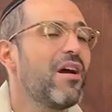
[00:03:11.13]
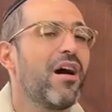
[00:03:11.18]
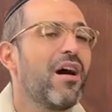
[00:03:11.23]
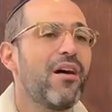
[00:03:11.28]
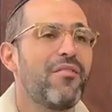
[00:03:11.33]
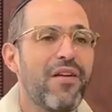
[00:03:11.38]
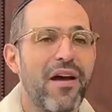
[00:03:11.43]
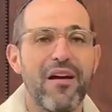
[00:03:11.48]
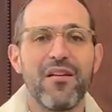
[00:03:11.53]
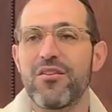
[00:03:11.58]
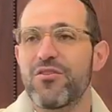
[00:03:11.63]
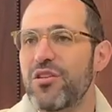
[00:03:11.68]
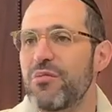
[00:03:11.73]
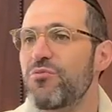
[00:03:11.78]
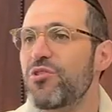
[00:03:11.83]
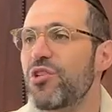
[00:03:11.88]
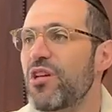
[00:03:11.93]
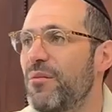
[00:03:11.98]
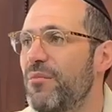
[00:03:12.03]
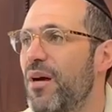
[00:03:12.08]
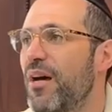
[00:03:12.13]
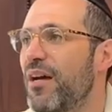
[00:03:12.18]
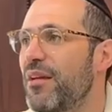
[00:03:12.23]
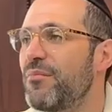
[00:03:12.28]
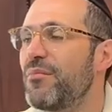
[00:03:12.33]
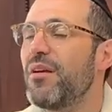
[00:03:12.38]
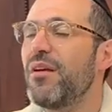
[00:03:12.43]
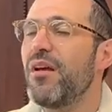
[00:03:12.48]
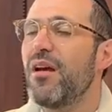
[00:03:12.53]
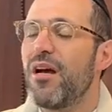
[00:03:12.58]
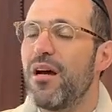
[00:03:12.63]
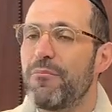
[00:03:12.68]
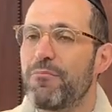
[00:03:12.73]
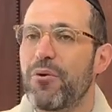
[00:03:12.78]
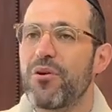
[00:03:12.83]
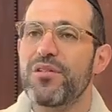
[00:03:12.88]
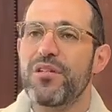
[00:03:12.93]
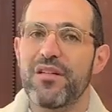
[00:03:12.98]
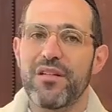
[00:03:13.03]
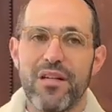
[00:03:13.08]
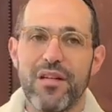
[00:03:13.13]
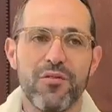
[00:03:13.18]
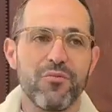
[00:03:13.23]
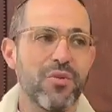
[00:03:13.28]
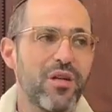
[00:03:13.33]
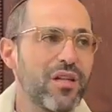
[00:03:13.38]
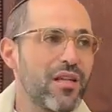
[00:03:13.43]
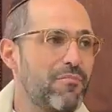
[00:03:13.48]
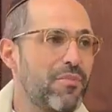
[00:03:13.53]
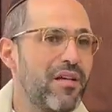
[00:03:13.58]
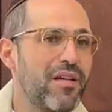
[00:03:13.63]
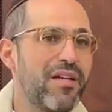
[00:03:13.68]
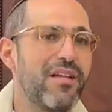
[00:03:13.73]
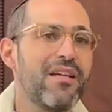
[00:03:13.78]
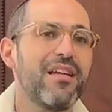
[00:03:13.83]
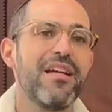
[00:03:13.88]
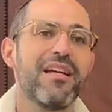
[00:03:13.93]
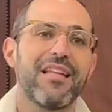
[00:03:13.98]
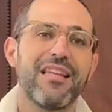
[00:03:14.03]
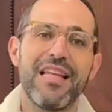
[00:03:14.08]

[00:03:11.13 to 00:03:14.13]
of how L'Shem Shamayim a person can really be.